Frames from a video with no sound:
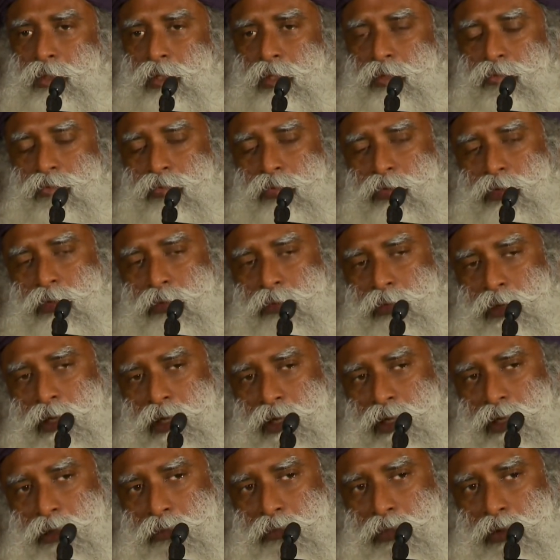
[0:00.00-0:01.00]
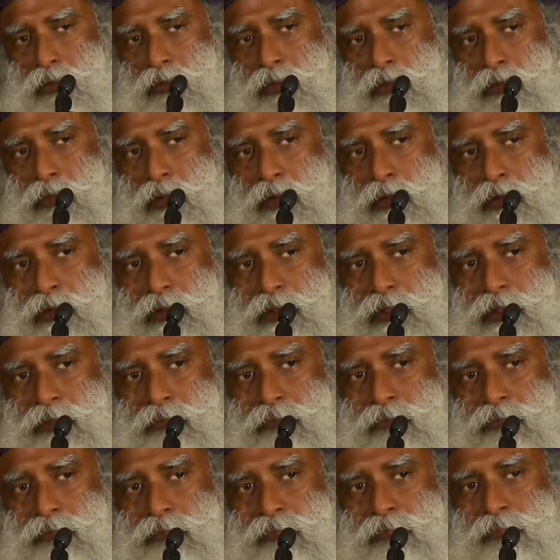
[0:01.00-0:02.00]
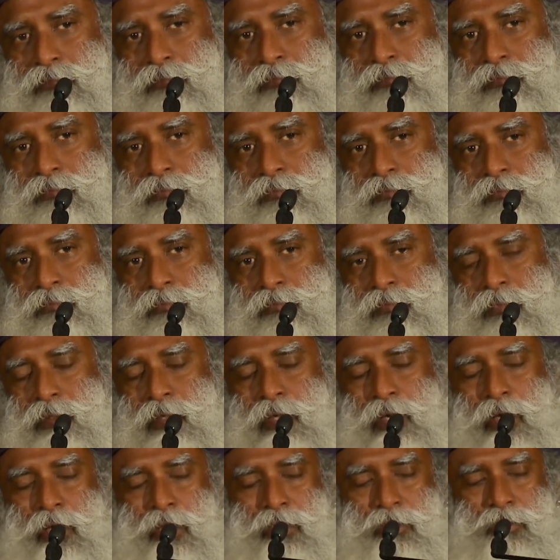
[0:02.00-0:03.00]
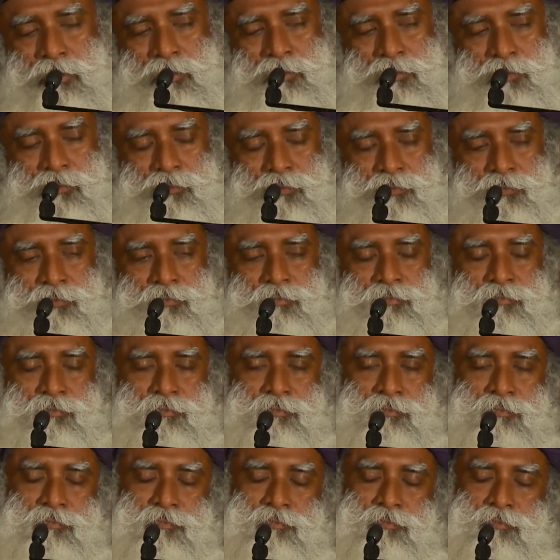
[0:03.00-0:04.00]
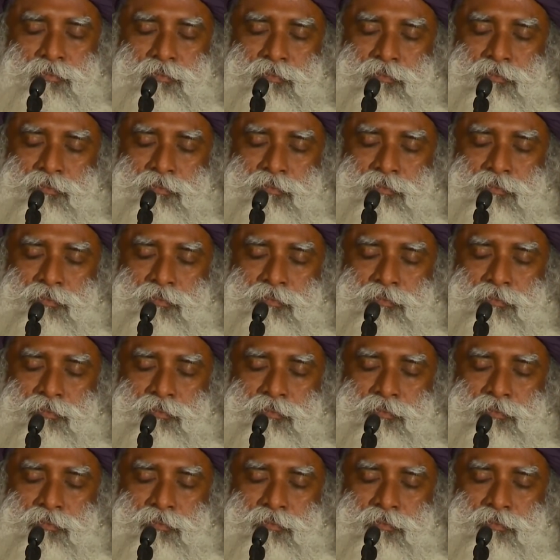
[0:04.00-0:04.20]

if you're awake at Brahma Muhurtam and